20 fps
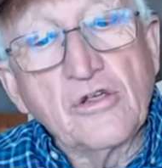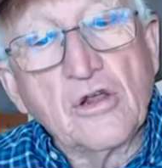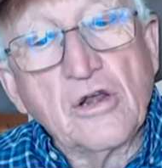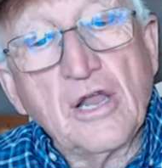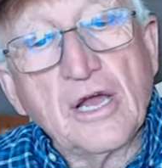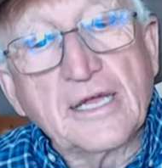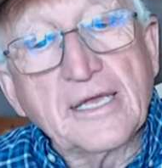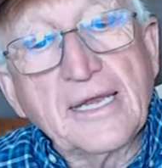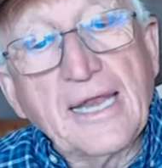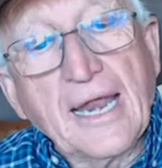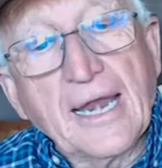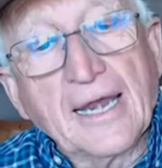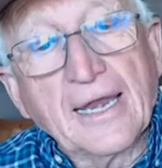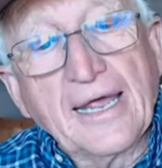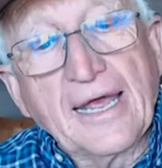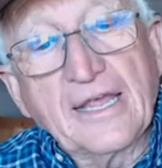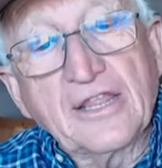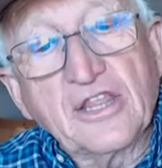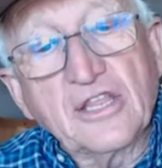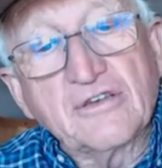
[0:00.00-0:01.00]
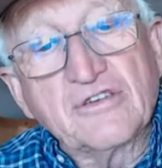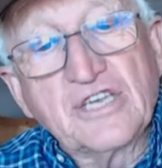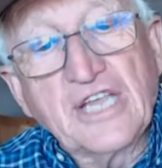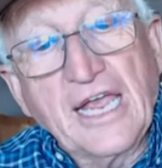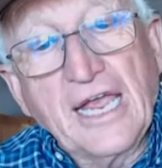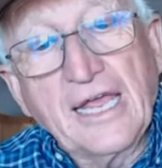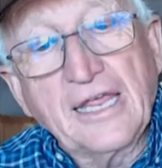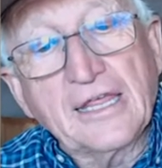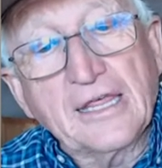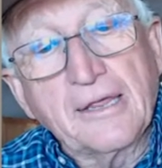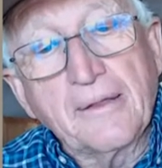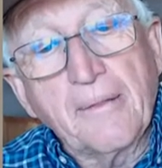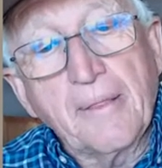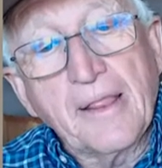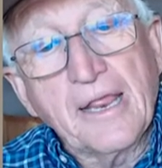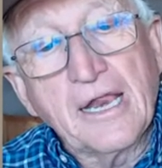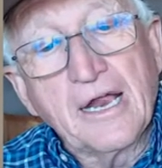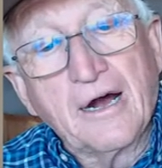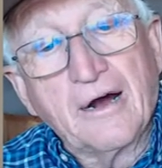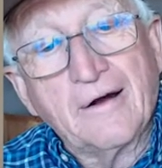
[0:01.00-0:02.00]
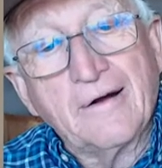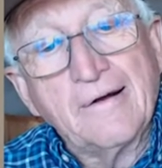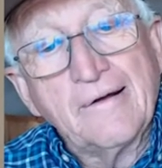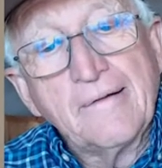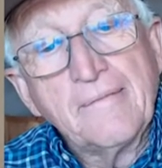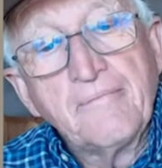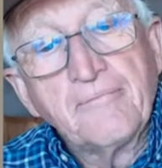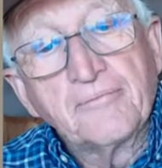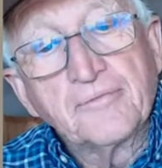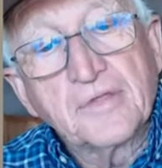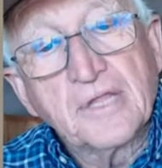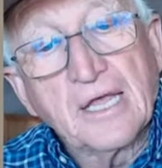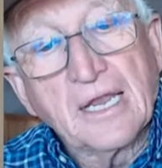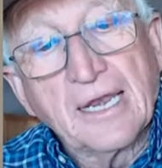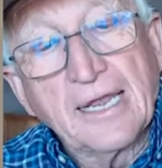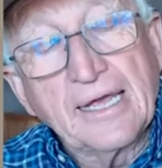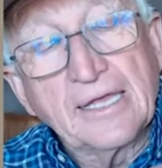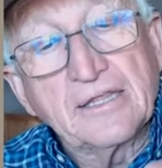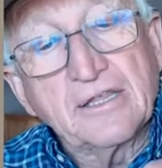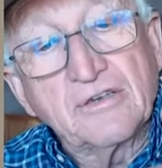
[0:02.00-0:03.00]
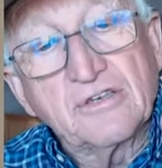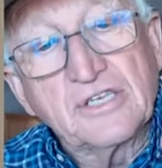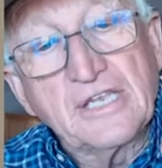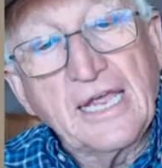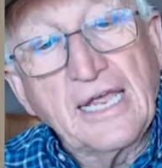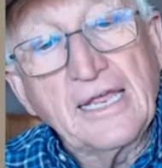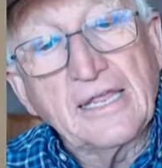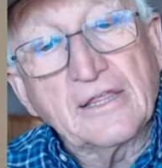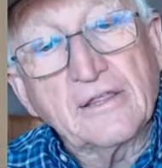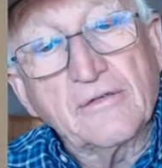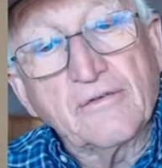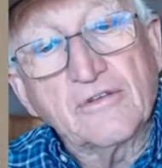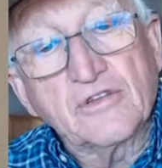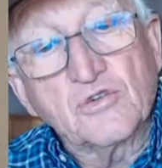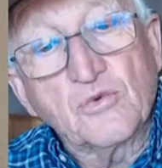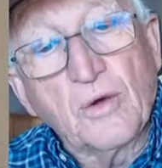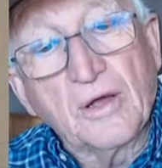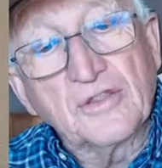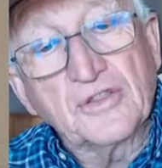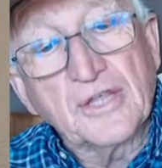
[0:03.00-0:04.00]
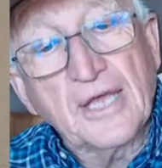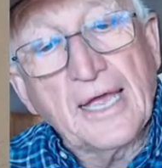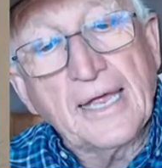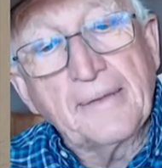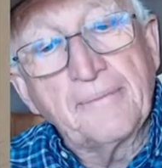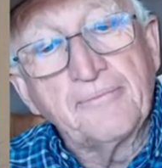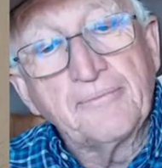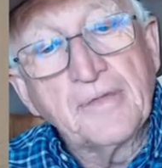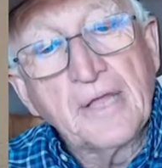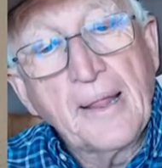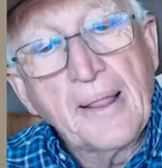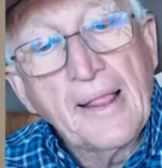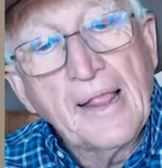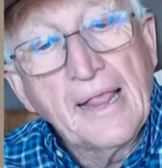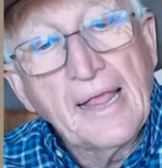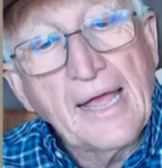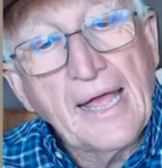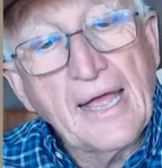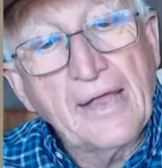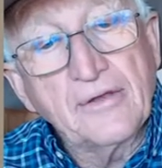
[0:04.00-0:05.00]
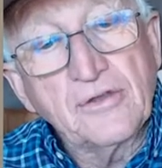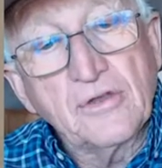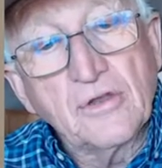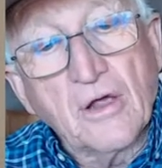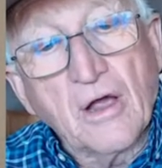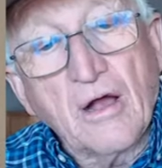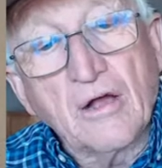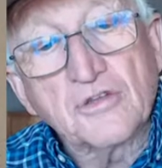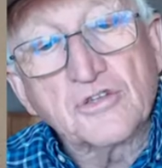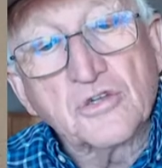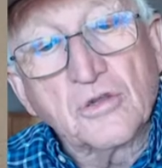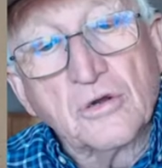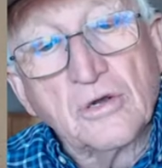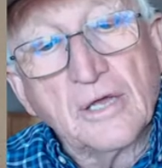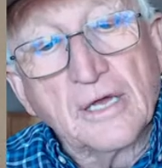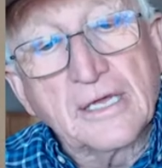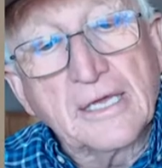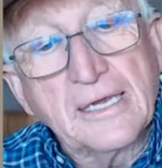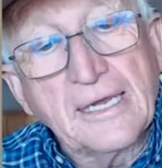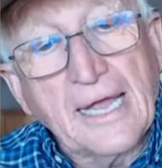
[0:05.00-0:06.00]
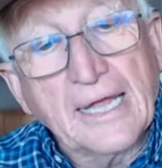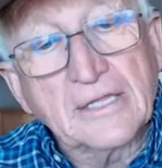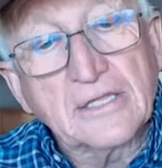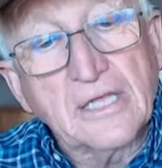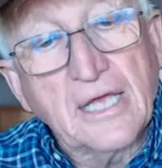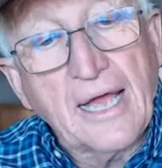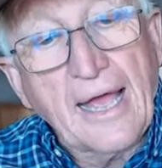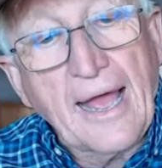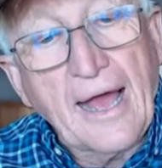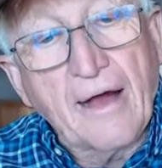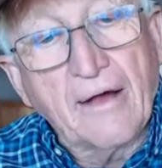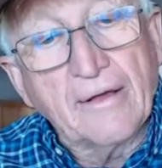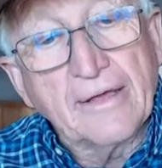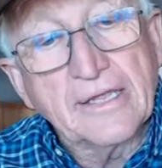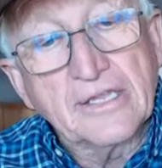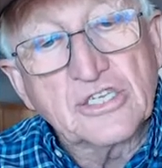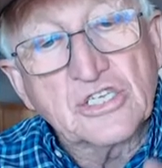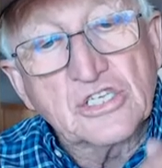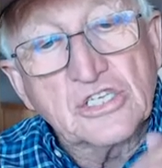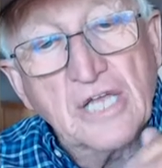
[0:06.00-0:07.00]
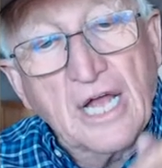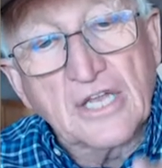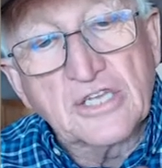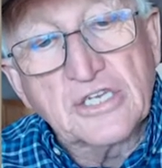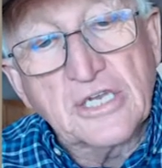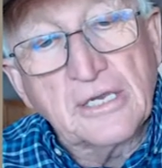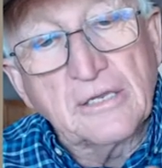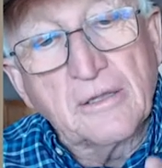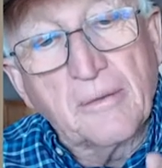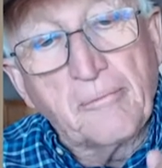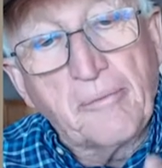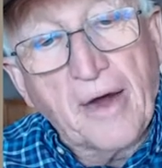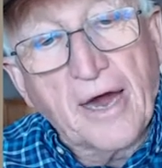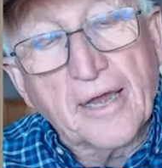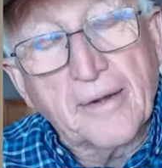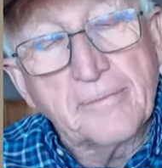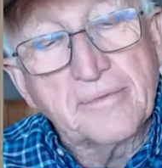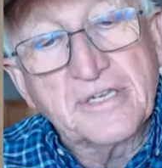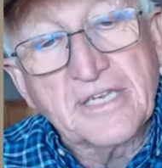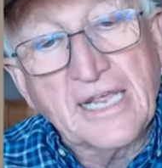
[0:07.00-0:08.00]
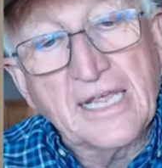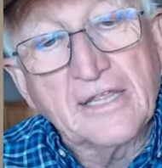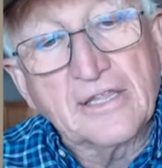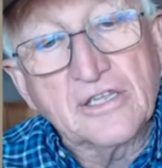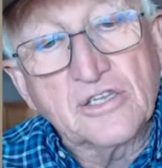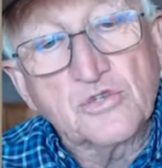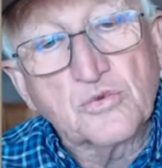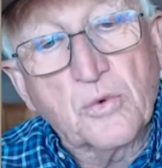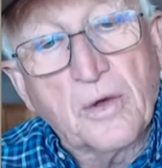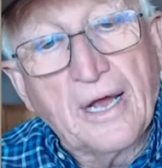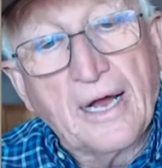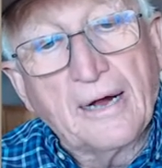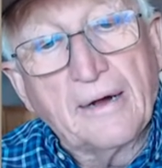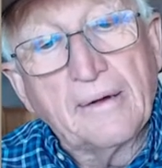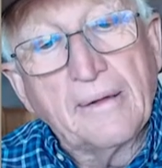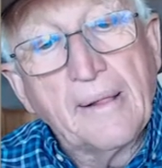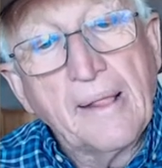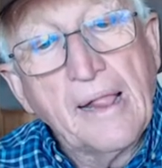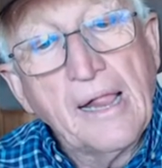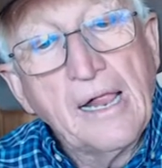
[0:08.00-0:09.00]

You're looking at length of teeth. You know, the length of teeth was one thing, and you're also looking at the how it's touching the bottom teeth as well.